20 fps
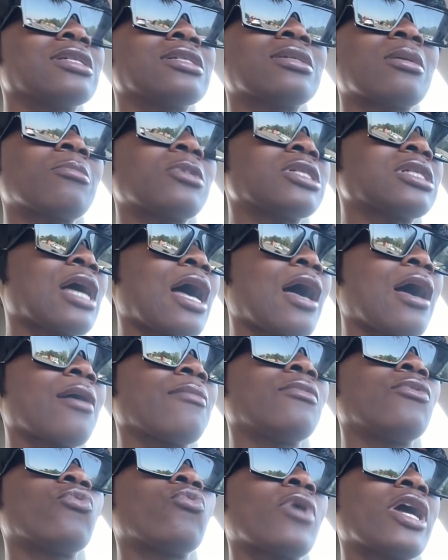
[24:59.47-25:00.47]
the
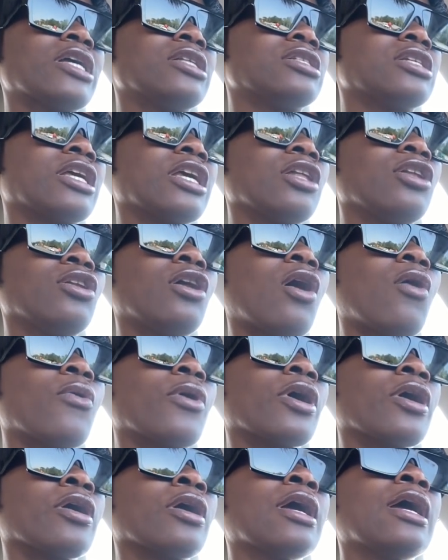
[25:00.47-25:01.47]
summertime, rates get
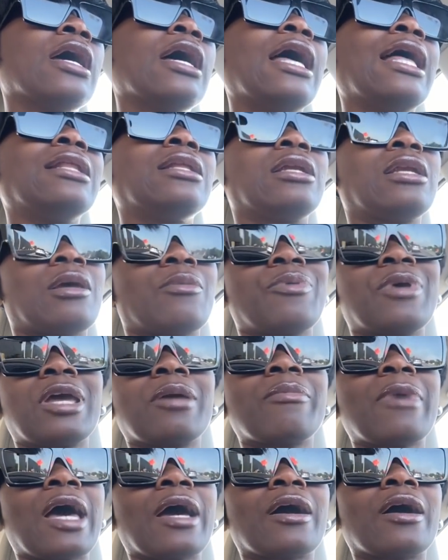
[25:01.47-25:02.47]
lower and then they
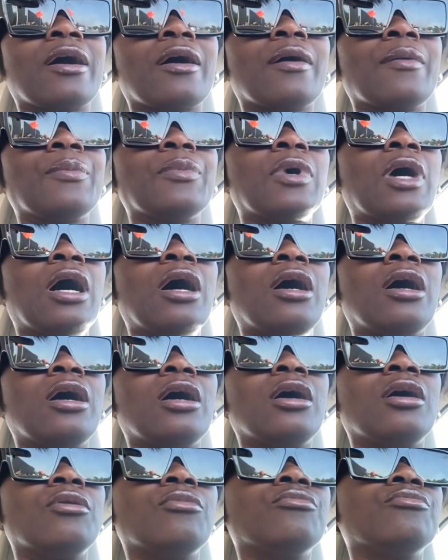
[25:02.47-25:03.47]
pick back up.
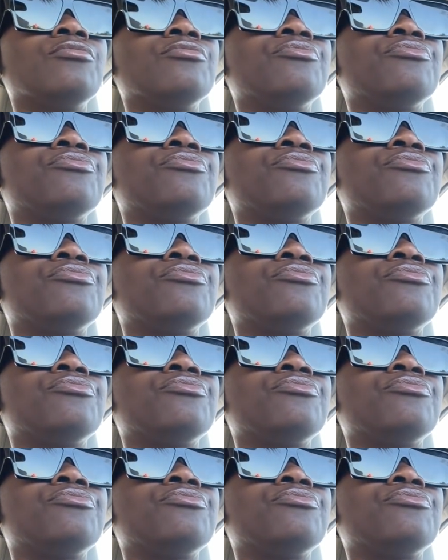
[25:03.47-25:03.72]
Um,